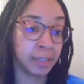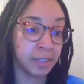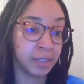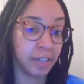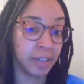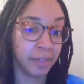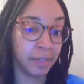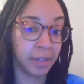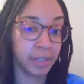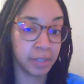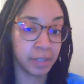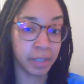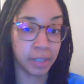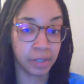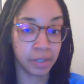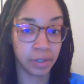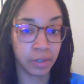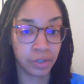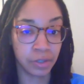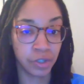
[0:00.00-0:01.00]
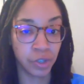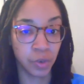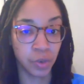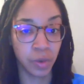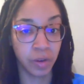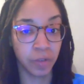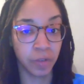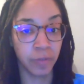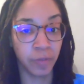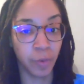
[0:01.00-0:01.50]
the 76ers,
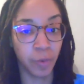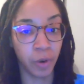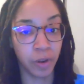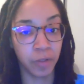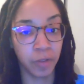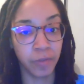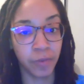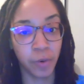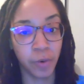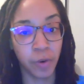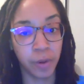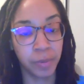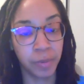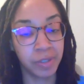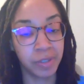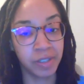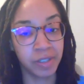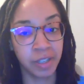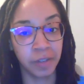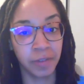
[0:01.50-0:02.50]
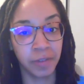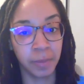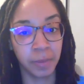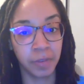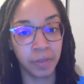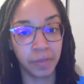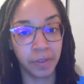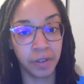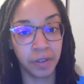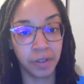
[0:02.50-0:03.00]
shooting 44% from the
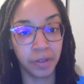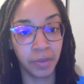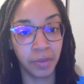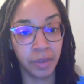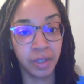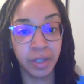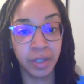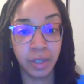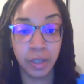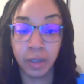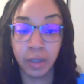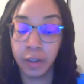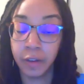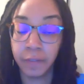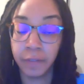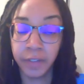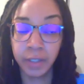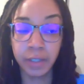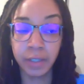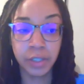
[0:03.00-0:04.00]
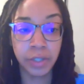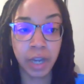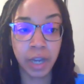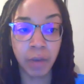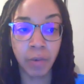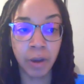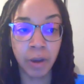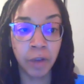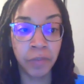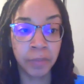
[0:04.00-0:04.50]
field. Philly
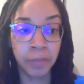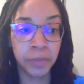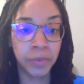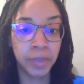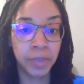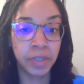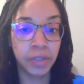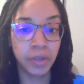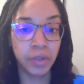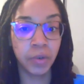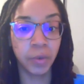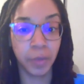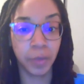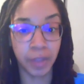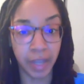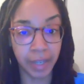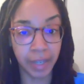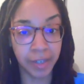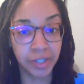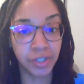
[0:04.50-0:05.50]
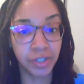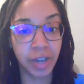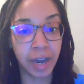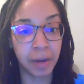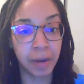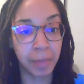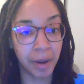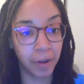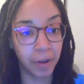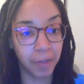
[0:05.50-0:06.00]
shot well from 3 too. They
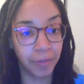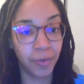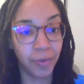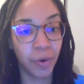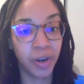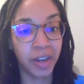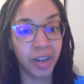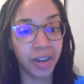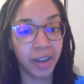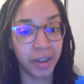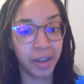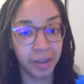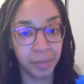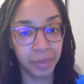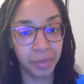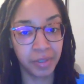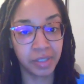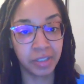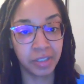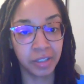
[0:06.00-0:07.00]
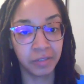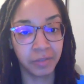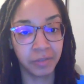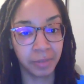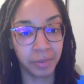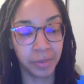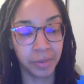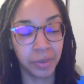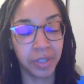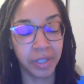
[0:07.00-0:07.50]
shot about 49%
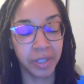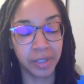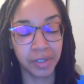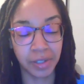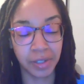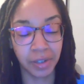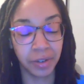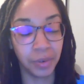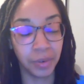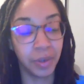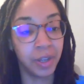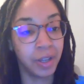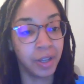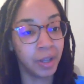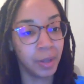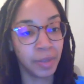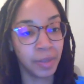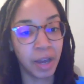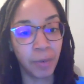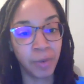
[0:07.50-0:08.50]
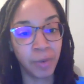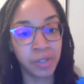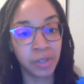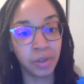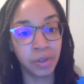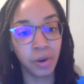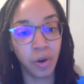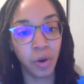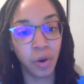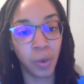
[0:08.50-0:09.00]
from 3. So that wasn't
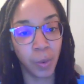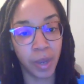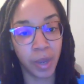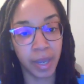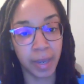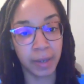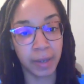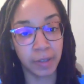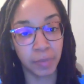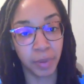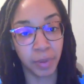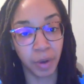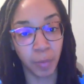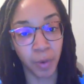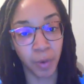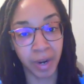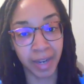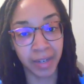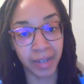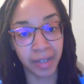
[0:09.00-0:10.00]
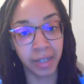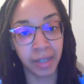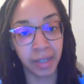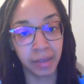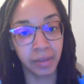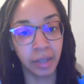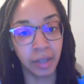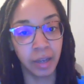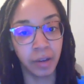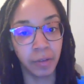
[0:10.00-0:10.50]
the whole case. But what I did
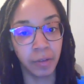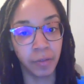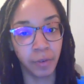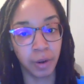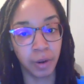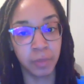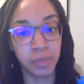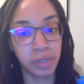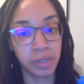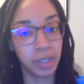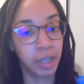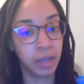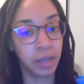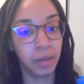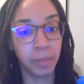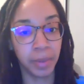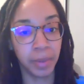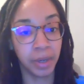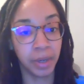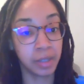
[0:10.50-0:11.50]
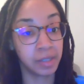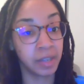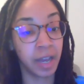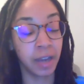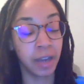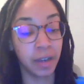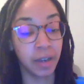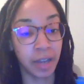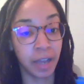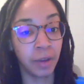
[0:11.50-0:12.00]
love from seeing the Bucks
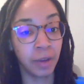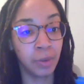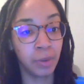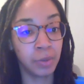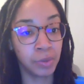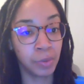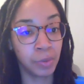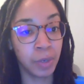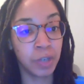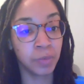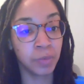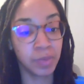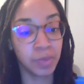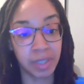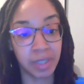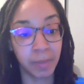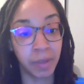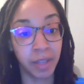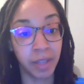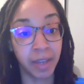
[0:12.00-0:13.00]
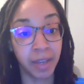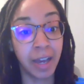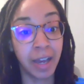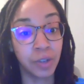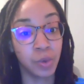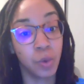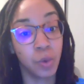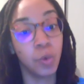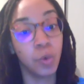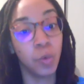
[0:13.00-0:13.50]
knock down those threes was some of the
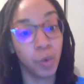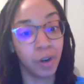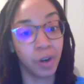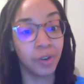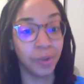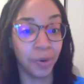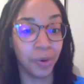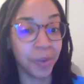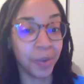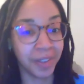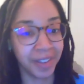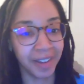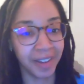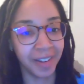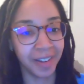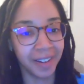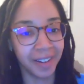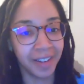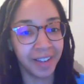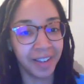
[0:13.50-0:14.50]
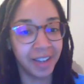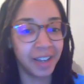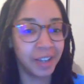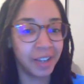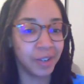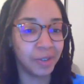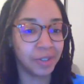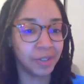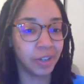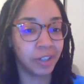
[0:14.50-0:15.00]
guys who were doing that.
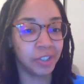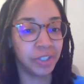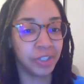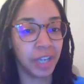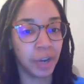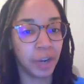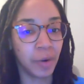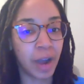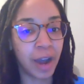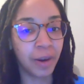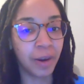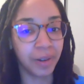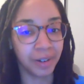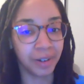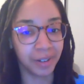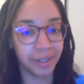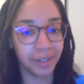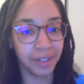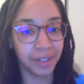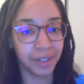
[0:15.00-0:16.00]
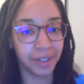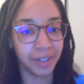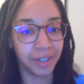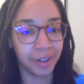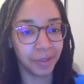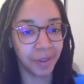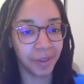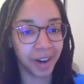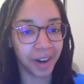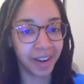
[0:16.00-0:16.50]
You saw Jay Crowder,
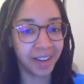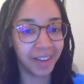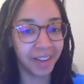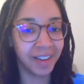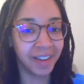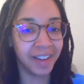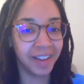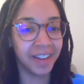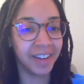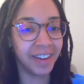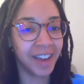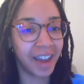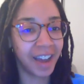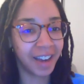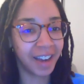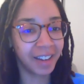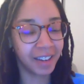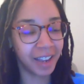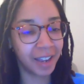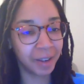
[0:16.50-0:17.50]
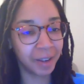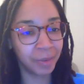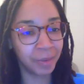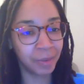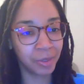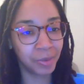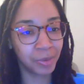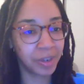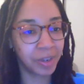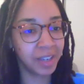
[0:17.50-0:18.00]
right? Knocked
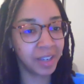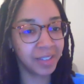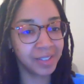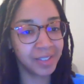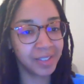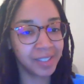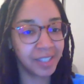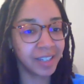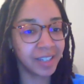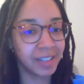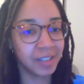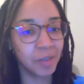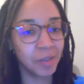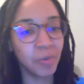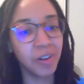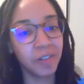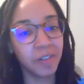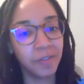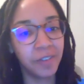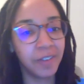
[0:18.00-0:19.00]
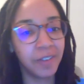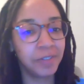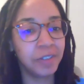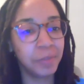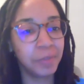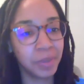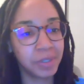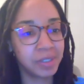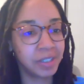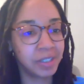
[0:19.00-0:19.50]
down 3 of 6. He went
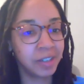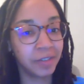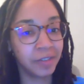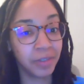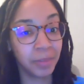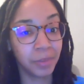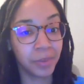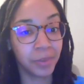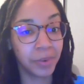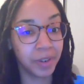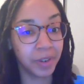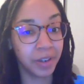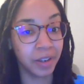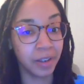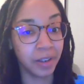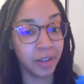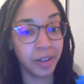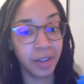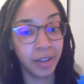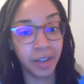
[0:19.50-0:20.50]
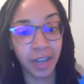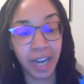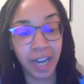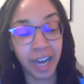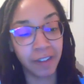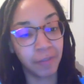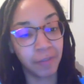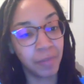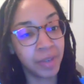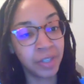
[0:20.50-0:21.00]
50% from 3.
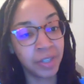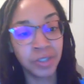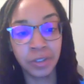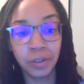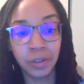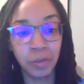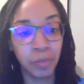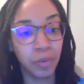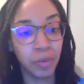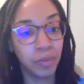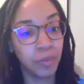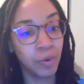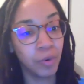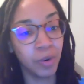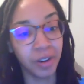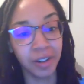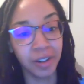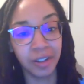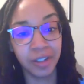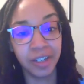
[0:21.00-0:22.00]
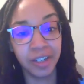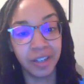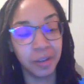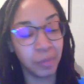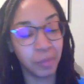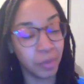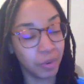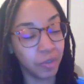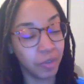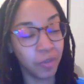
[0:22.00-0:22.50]
I've mentioned it before.
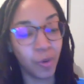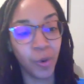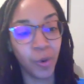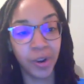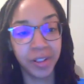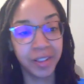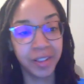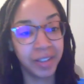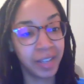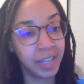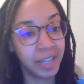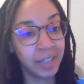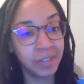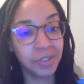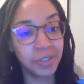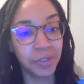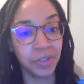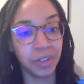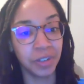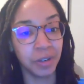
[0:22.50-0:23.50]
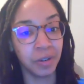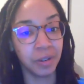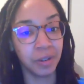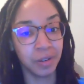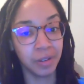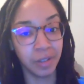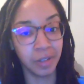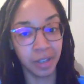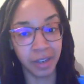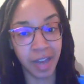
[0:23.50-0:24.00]
Before the injury,
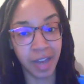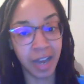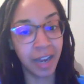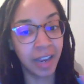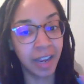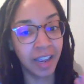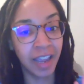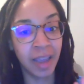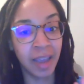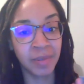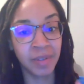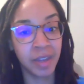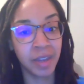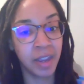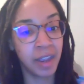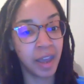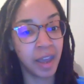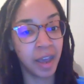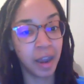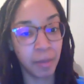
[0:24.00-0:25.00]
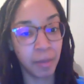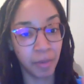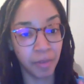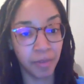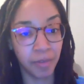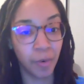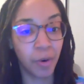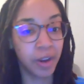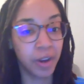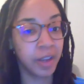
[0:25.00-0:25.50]
the 9 games that he had
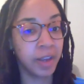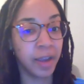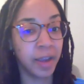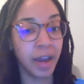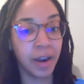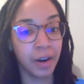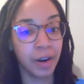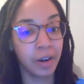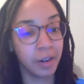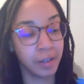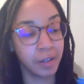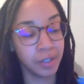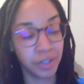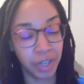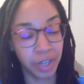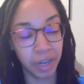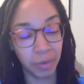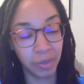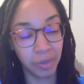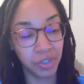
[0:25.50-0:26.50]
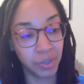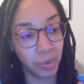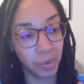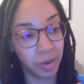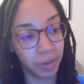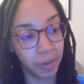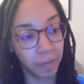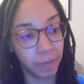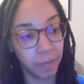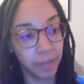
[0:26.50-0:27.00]
before he got hurt, Jay was
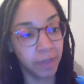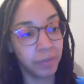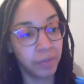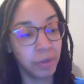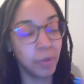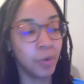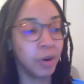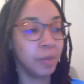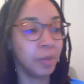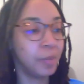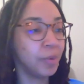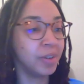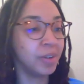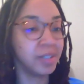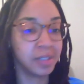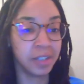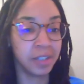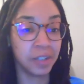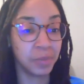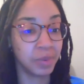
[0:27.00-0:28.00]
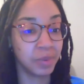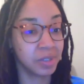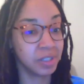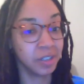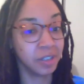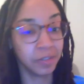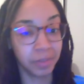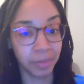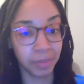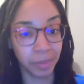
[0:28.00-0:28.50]
shooting
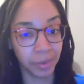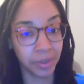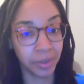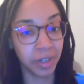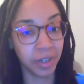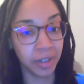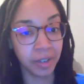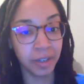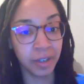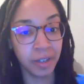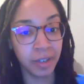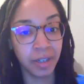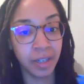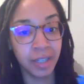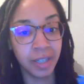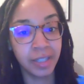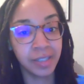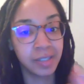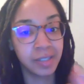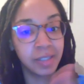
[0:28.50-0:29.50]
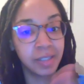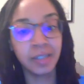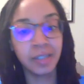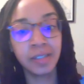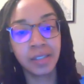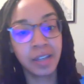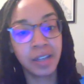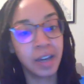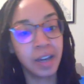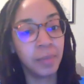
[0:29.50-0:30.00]
51.6% from 3.
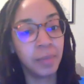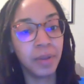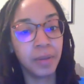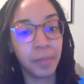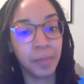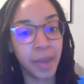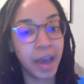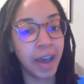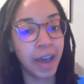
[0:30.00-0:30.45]
Since coming